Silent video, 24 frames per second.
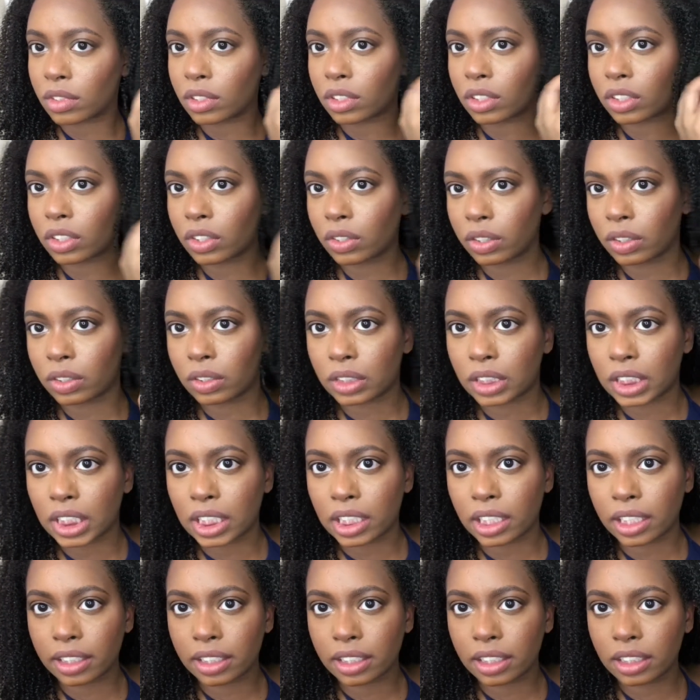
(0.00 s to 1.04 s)
So see,
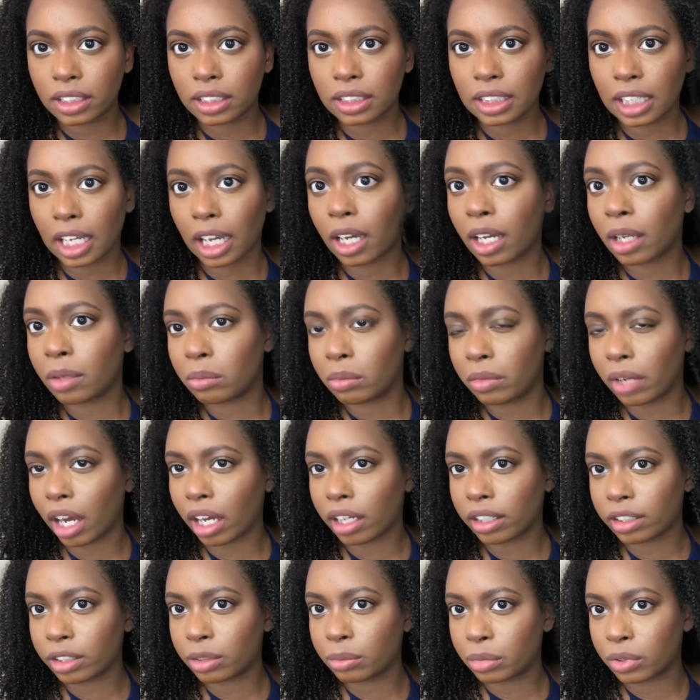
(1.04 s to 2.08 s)
like this, I'm
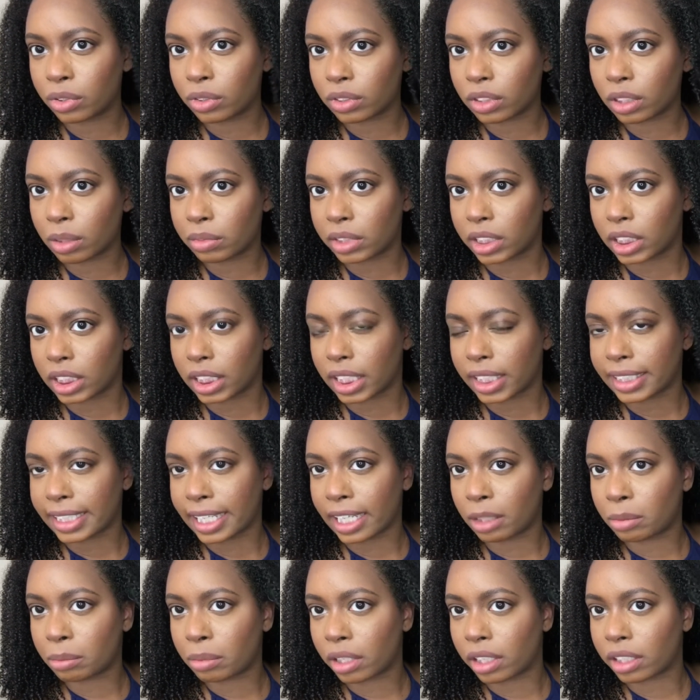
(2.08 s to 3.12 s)
not going to pull something like
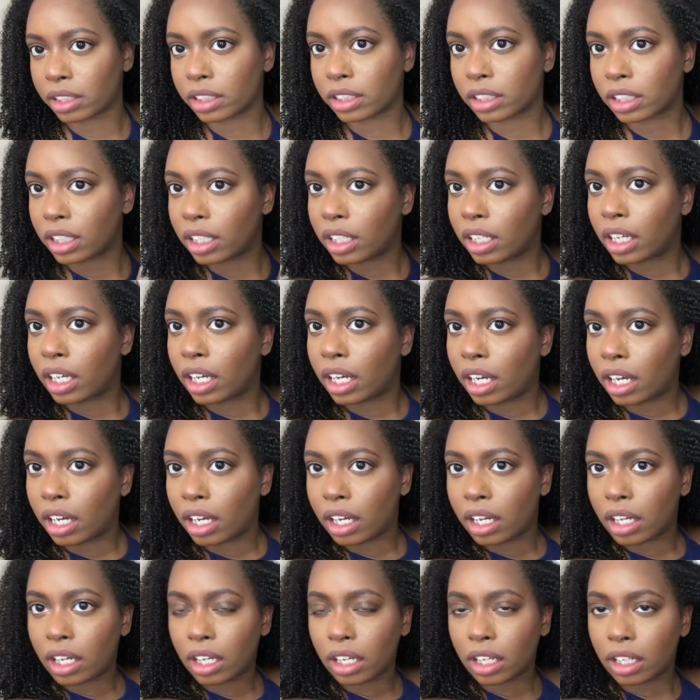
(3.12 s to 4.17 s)
that apart.
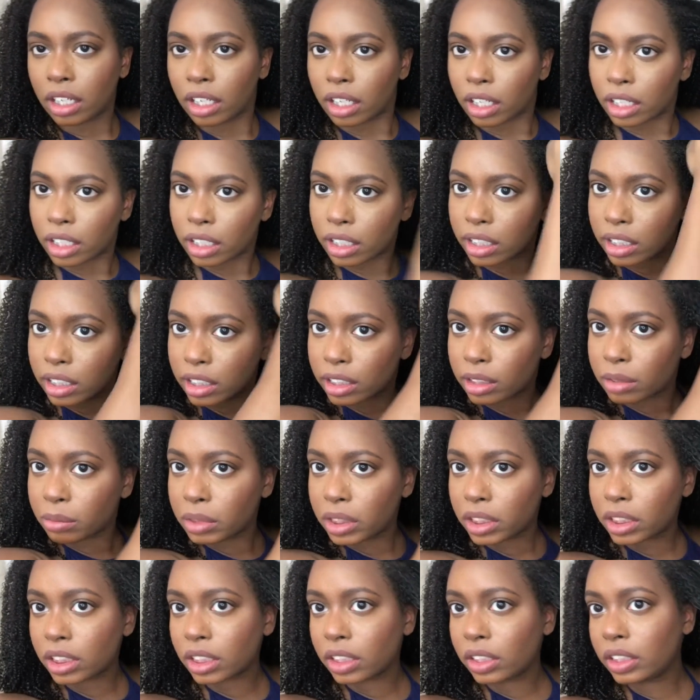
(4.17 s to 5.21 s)
I'm
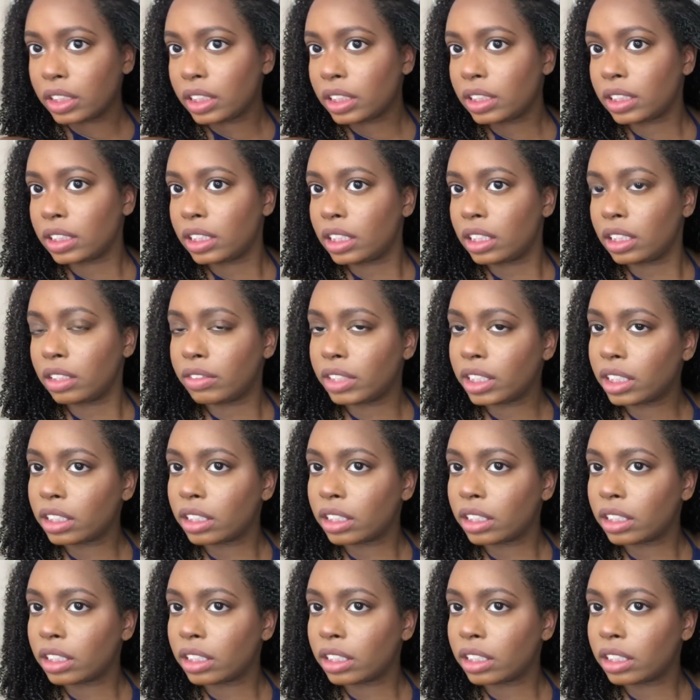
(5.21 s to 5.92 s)
just going to leave